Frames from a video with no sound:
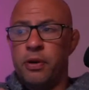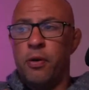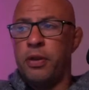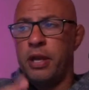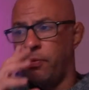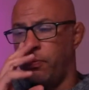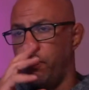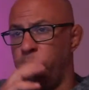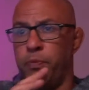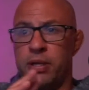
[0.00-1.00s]
No, that
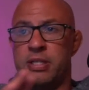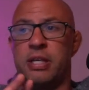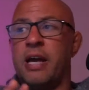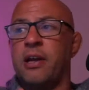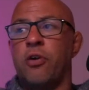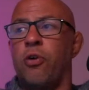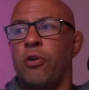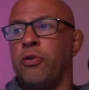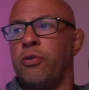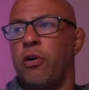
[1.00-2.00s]
Brunson hadn't
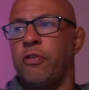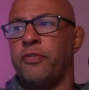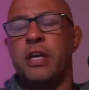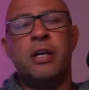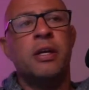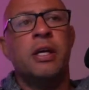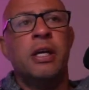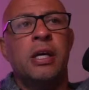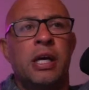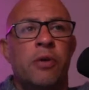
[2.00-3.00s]
gone off yet,
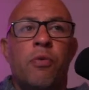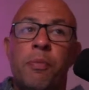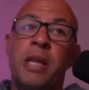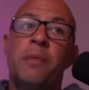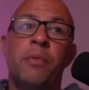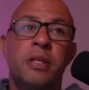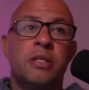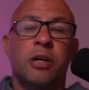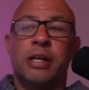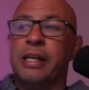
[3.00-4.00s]
and Rob hit him with
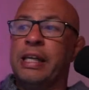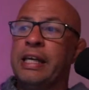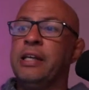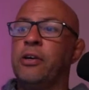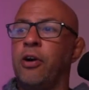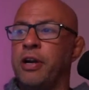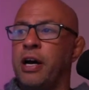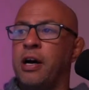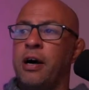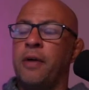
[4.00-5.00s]
this like lead kind
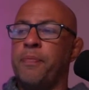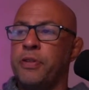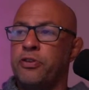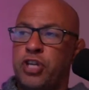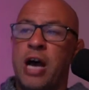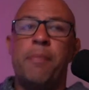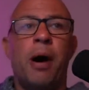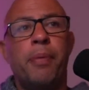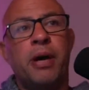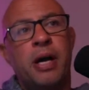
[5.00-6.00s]
of jab
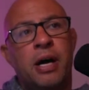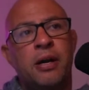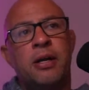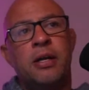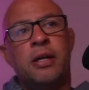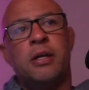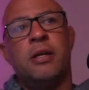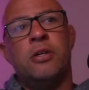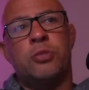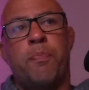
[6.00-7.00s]
uppercut,
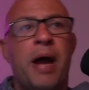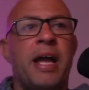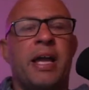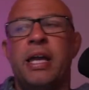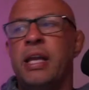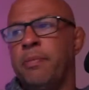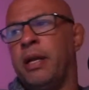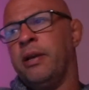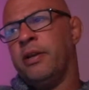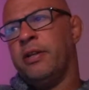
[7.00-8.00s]
just bang, hit him,
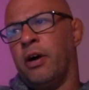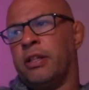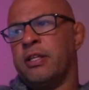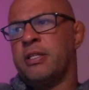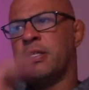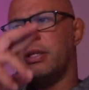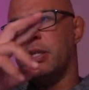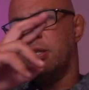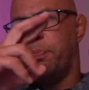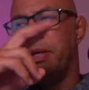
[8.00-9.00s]
and like
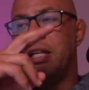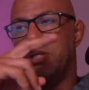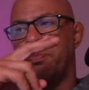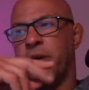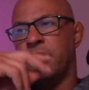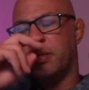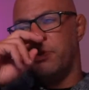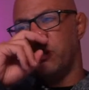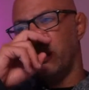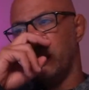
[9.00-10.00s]
the speed disparity
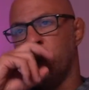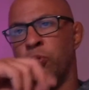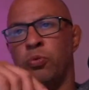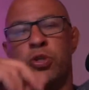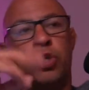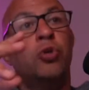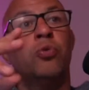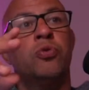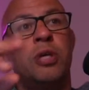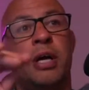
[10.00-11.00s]
between the two was
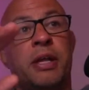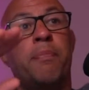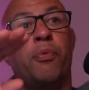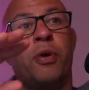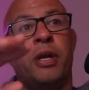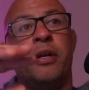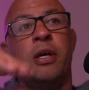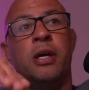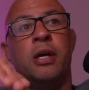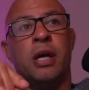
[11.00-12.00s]
huge at that point.
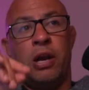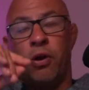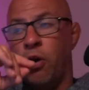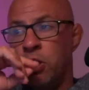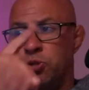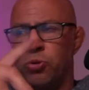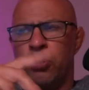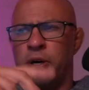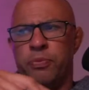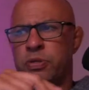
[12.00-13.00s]
And I
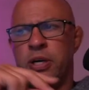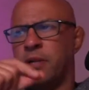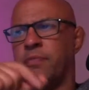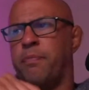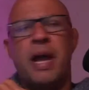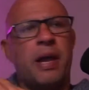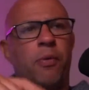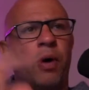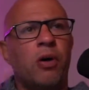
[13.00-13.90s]
saw it. It was like bang.